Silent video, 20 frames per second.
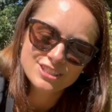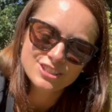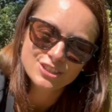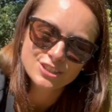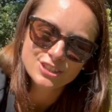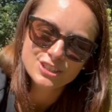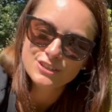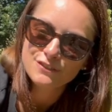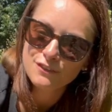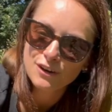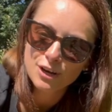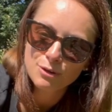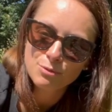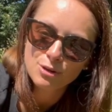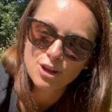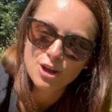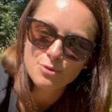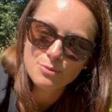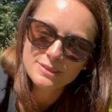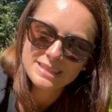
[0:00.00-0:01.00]
just to follow
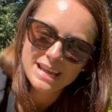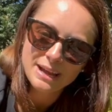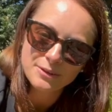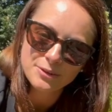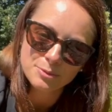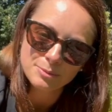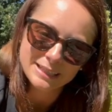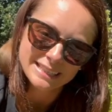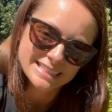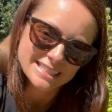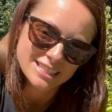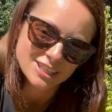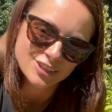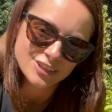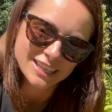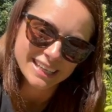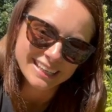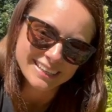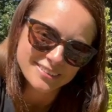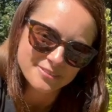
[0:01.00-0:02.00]
along with how your plants are
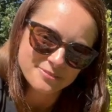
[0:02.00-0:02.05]
looking.